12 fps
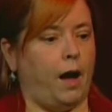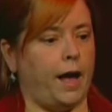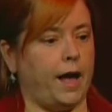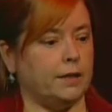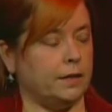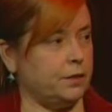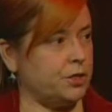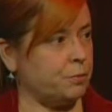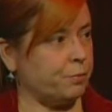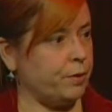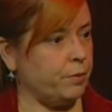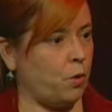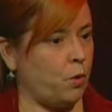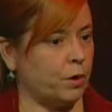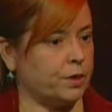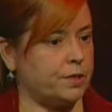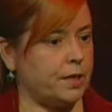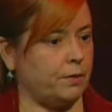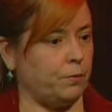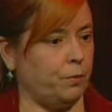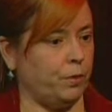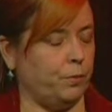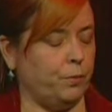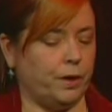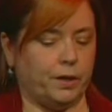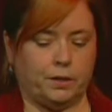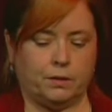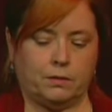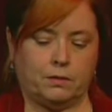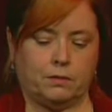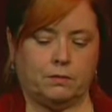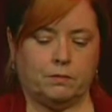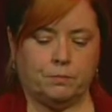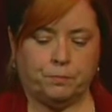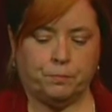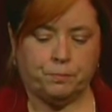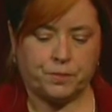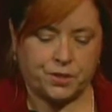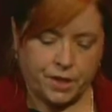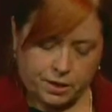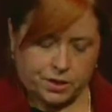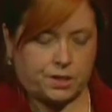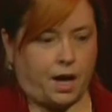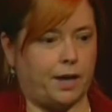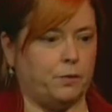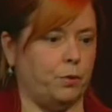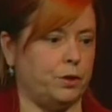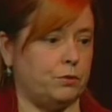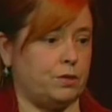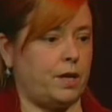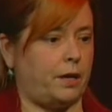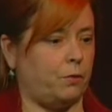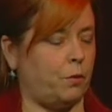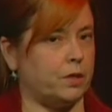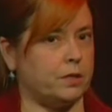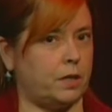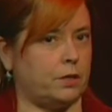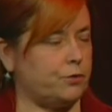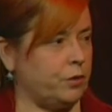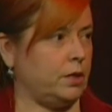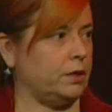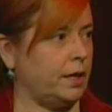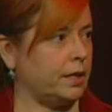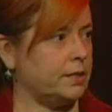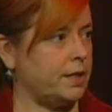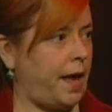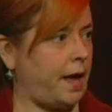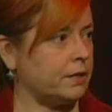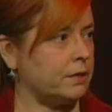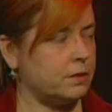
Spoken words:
And then the Supreme Court said, well, we're going to set aside what you said it was and treat it like a tax.